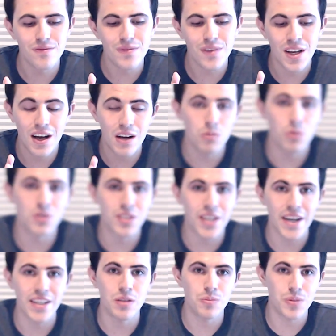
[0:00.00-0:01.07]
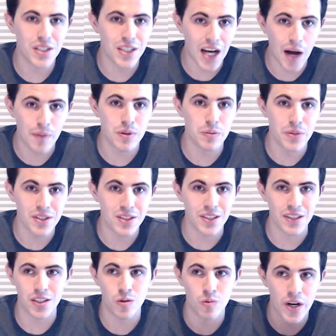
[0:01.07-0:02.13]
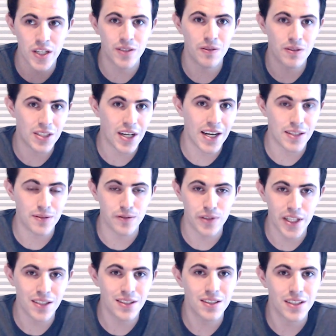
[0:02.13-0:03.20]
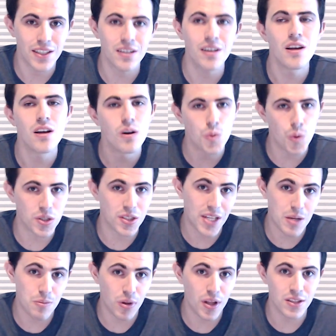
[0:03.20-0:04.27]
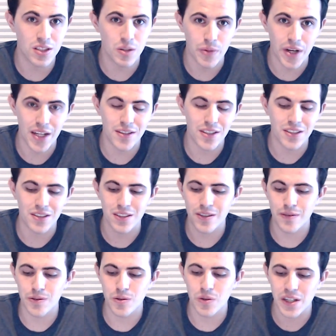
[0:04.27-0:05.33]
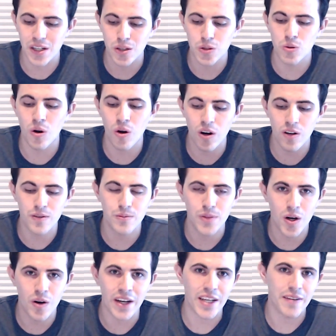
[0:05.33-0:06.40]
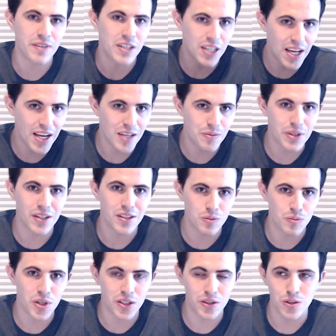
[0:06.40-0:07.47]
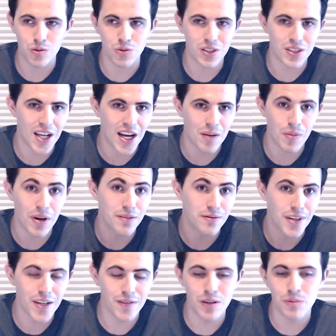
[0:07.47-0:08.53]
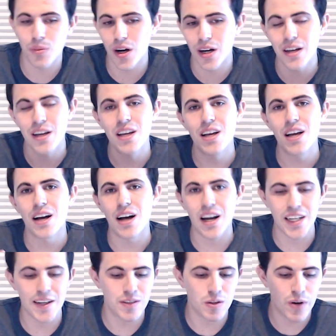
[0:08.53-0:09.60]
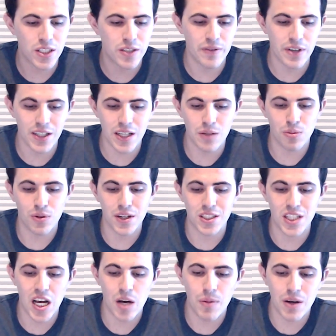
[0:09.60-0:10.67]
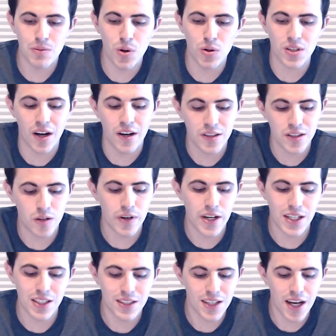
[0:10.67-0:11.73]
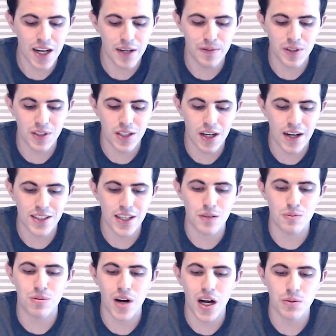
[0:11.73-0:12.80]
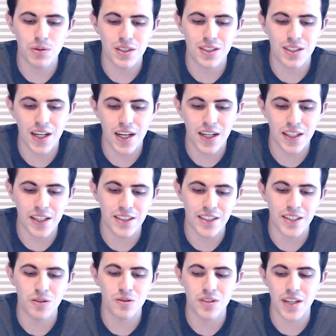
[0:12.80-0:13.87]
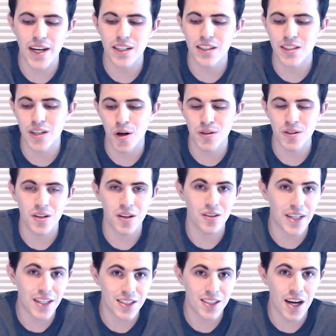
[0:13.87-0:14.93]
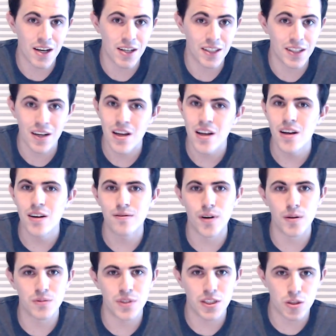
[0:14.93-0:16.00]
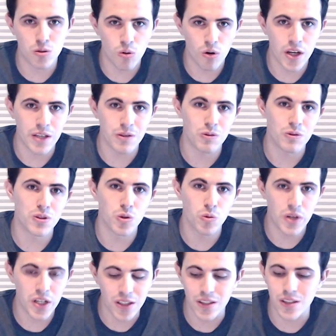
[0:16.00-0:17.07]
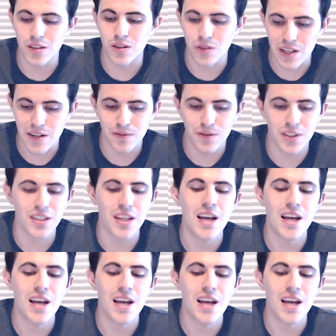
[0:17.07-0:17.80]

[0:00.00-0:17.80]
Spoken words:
I will say, to be optimistic, the rest of the Giants free agency was an A plus to me. I think just if you include all of them, though, I give it an A because Booker's was not my favorite, but I give the rest of it an A plus. Now, my most underrated signing for the Giants, I'd probably say, is either Danny Shelton, a late signing from Detroit. He was with New England, Cleveland,